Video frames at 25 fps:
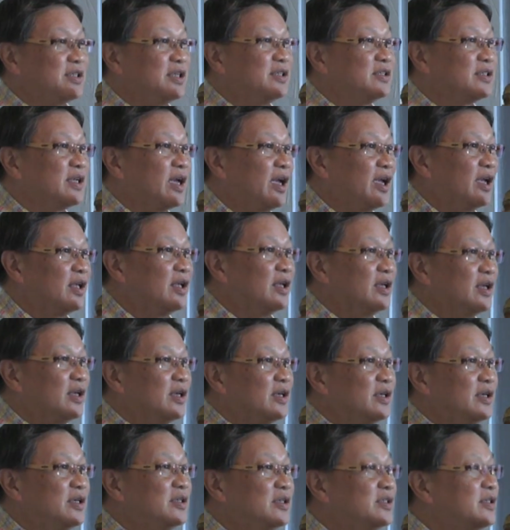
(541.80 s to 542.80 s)
inside.
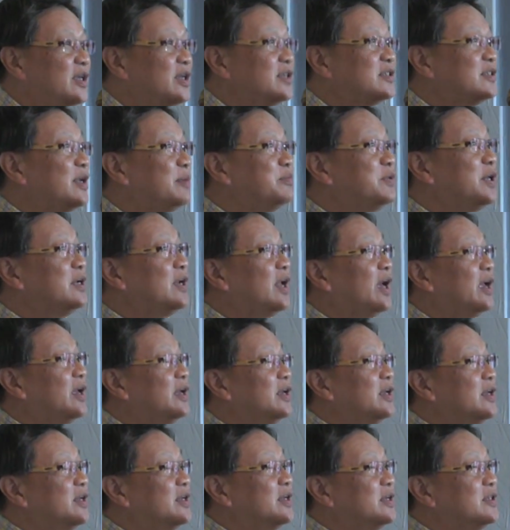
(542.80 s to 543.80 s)
It says something
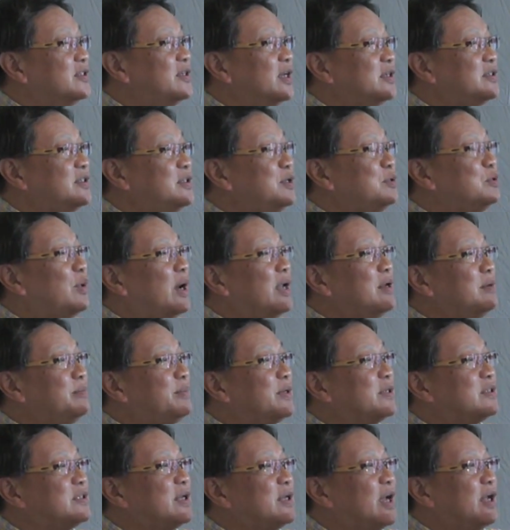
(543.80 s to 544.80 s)
like
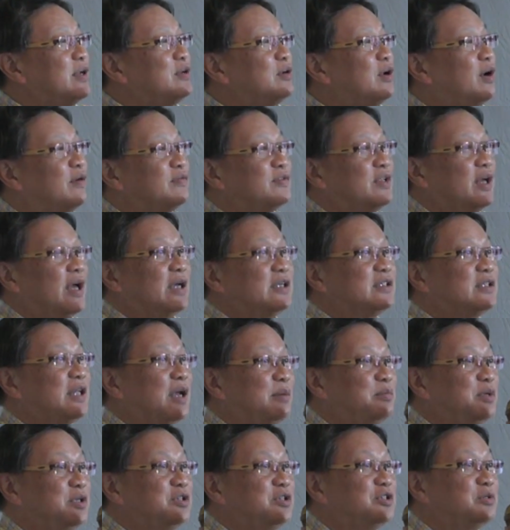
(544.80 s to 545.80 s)
61% of the
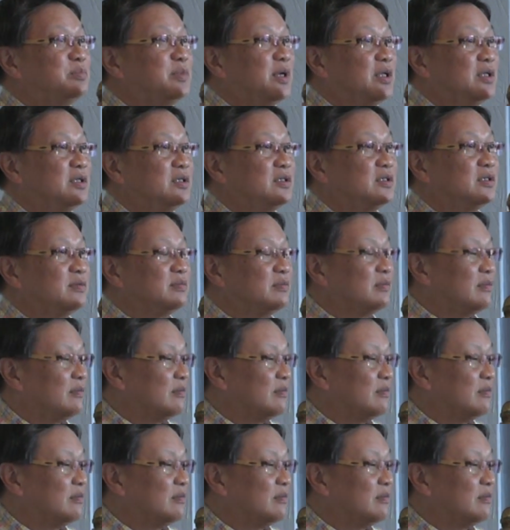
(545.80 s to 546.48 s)
establishments,